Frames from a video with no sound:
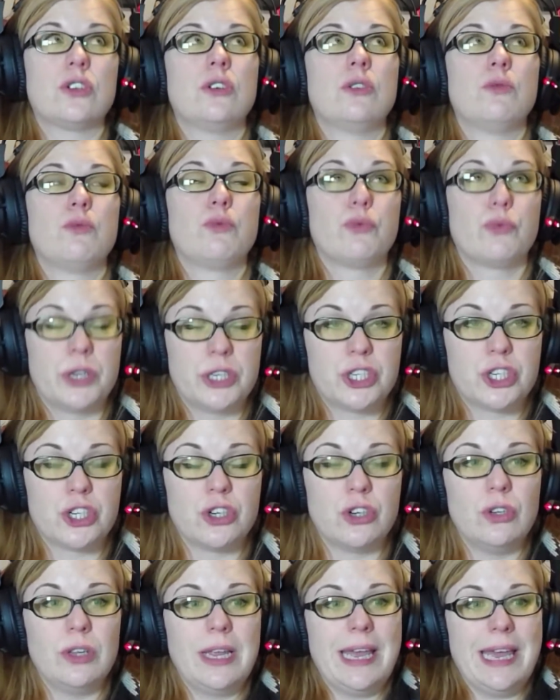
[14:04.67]

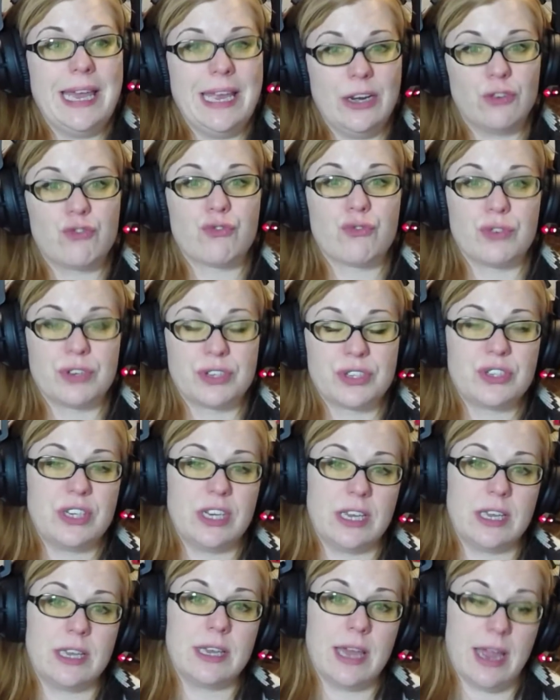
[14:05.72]
original,
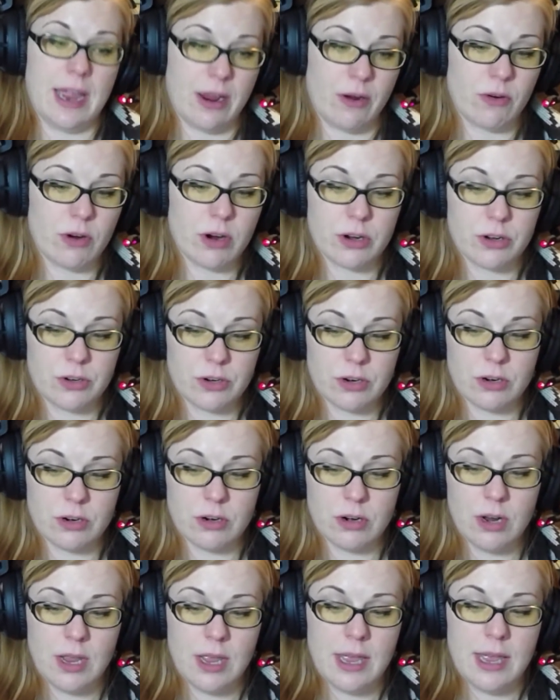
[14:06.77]
interesting
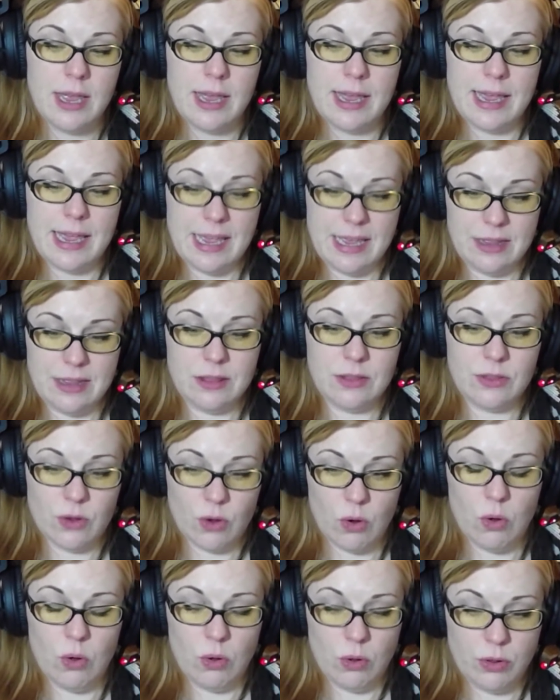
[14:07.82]
character in
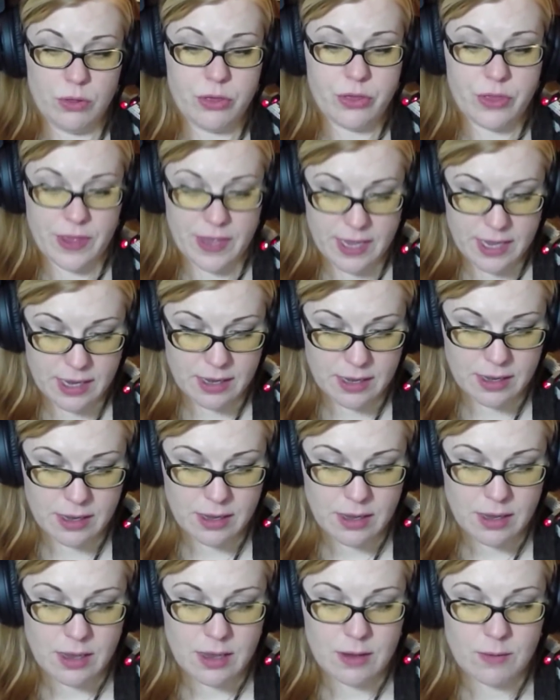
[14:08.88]
the whole thing
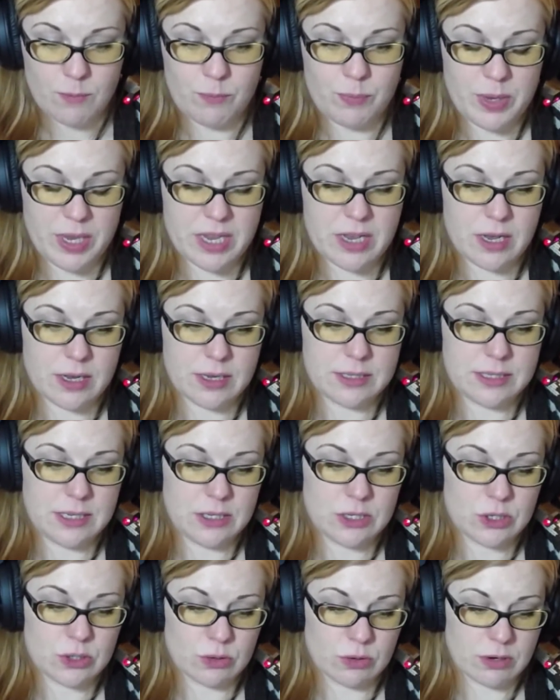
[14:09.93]
because he
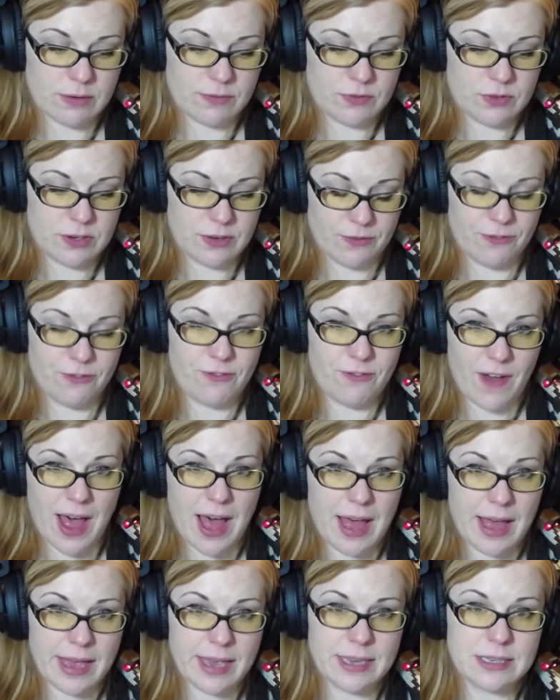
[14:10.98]
sort of
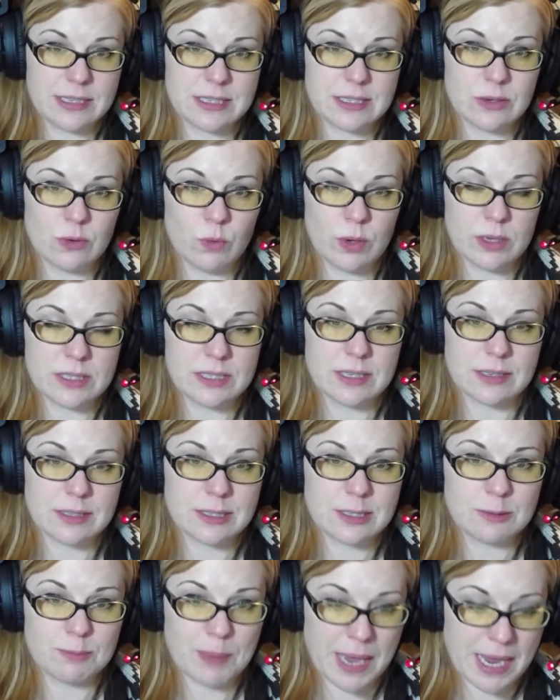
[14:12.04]
defies what's
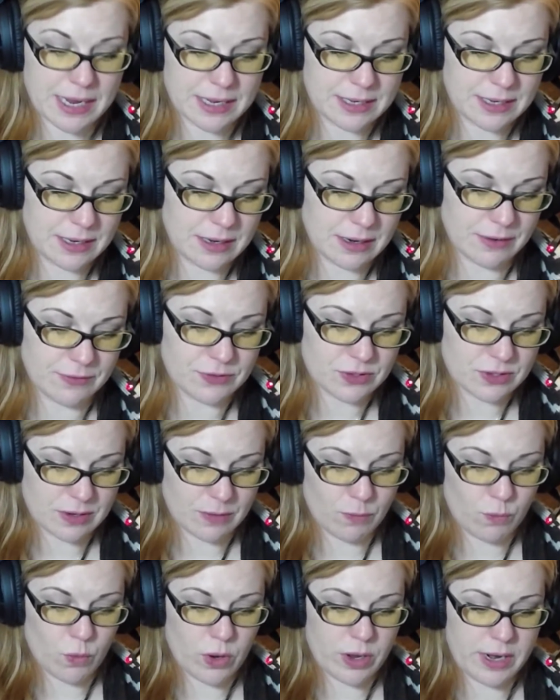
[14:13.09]
expected of
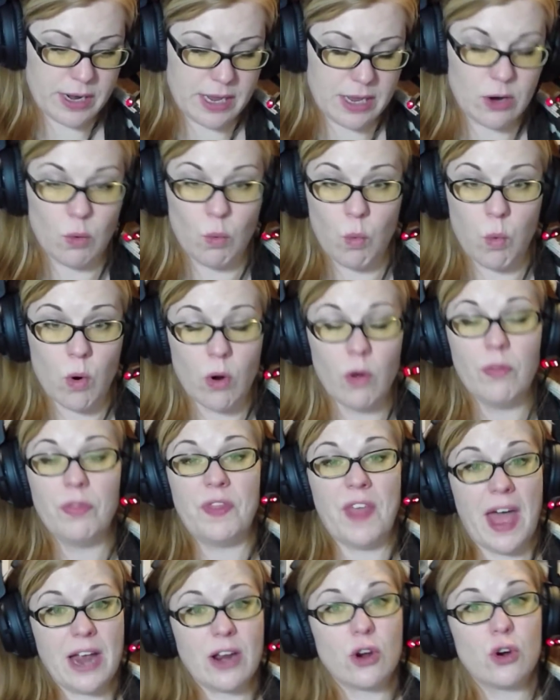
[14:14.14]
someone in a
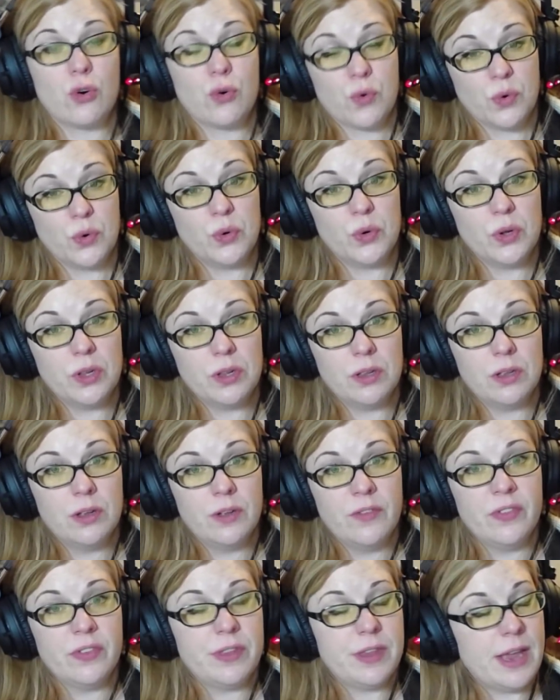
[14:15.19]
world that cruel.
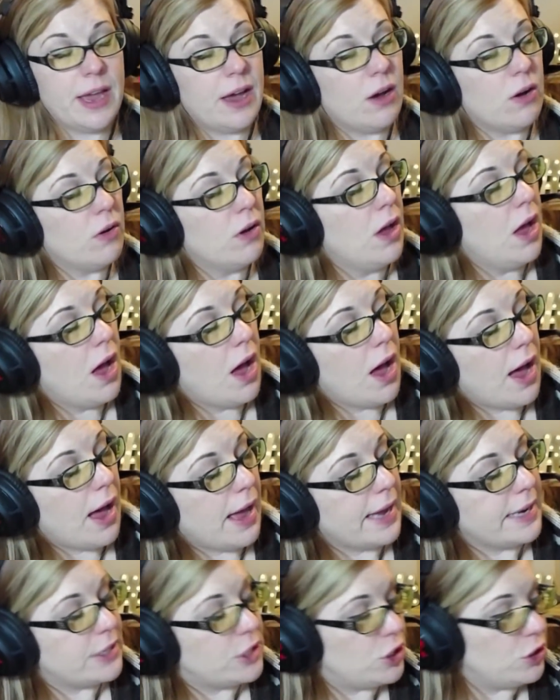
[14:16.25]
Now,
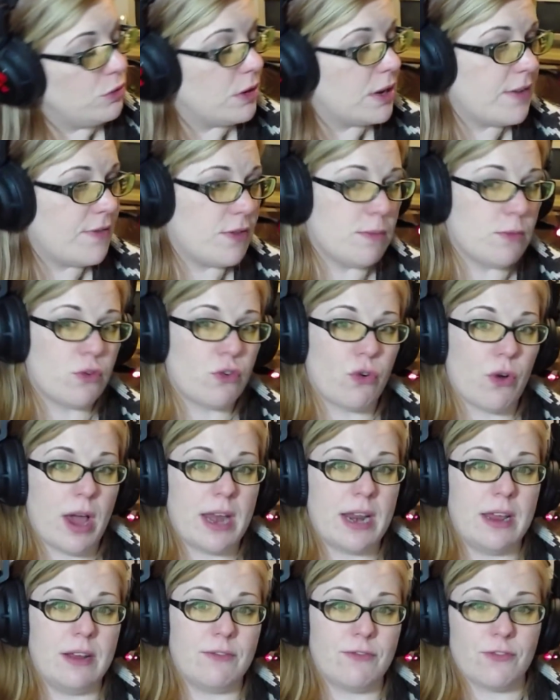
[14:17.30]
I do give them
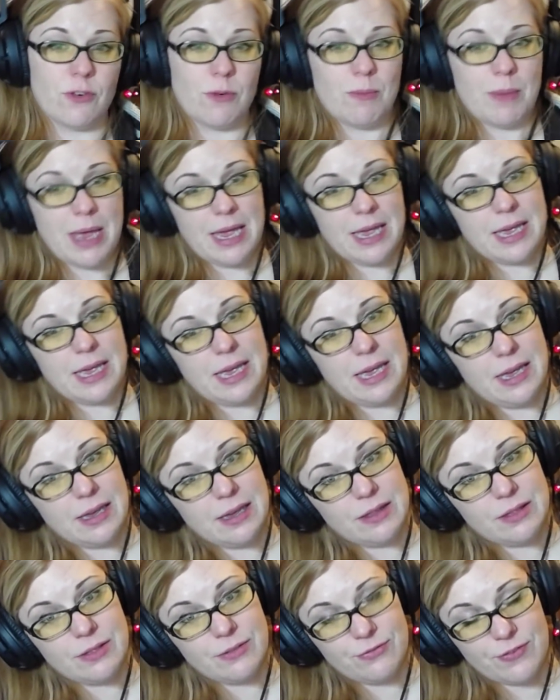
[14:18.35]
credit for
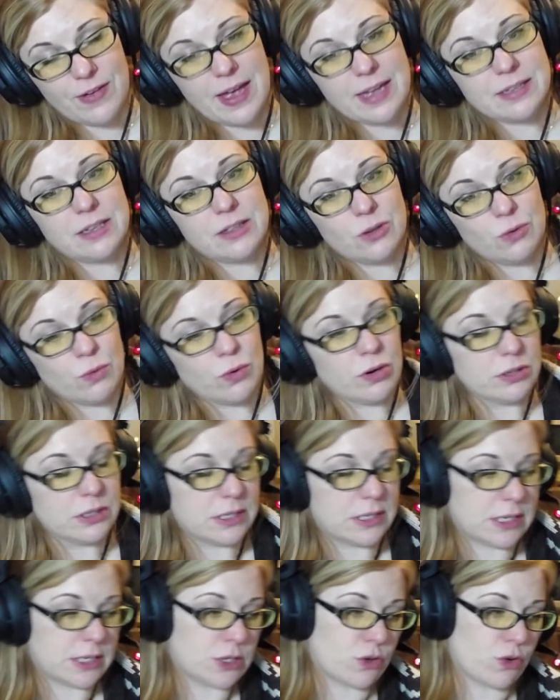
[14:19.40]
making the fact that the world
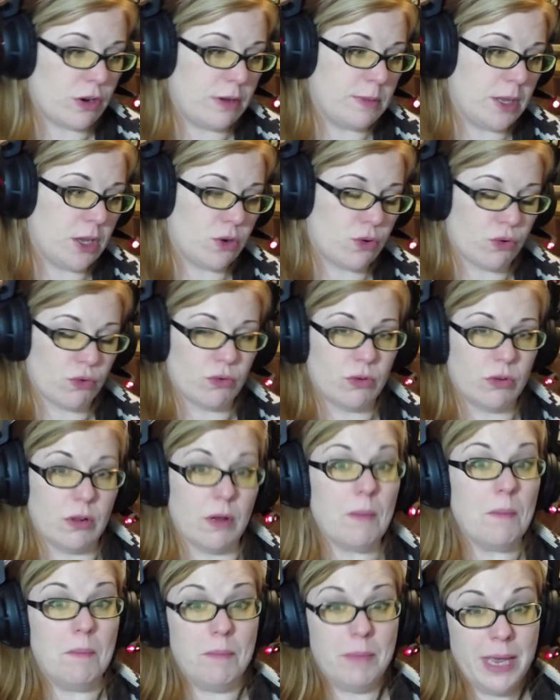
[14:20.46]
is extremely
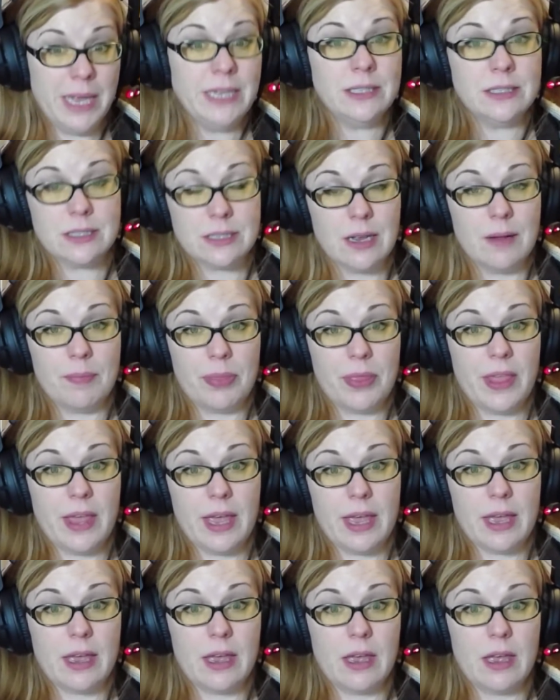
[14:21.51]
cruel mean
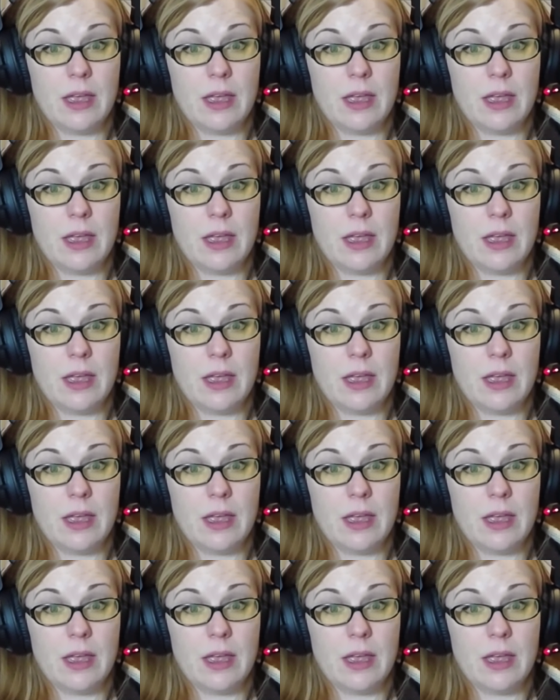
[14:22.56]
something.